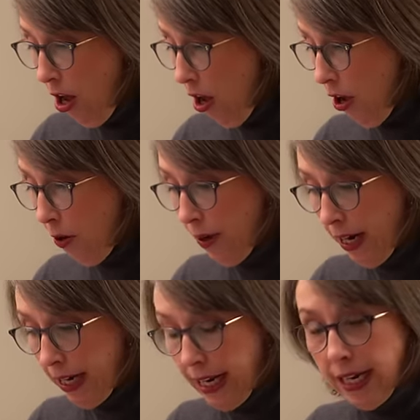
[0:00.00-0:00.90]

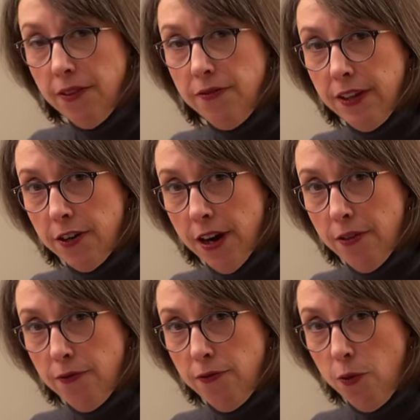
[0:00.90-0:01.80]
already figure
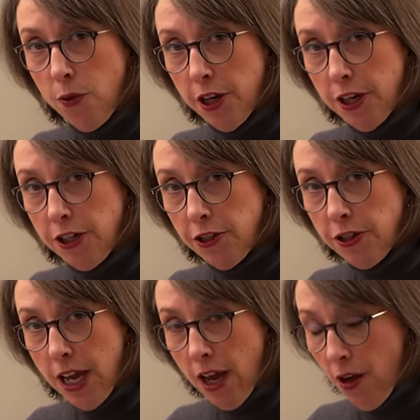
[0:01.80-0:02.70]
out for
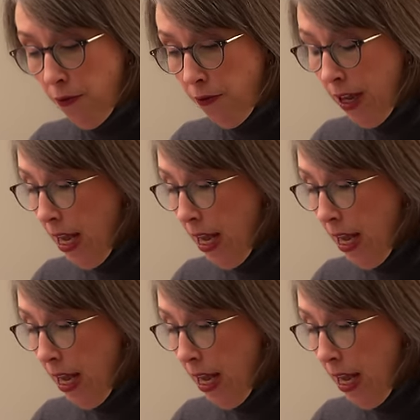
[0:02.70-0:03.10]
yourself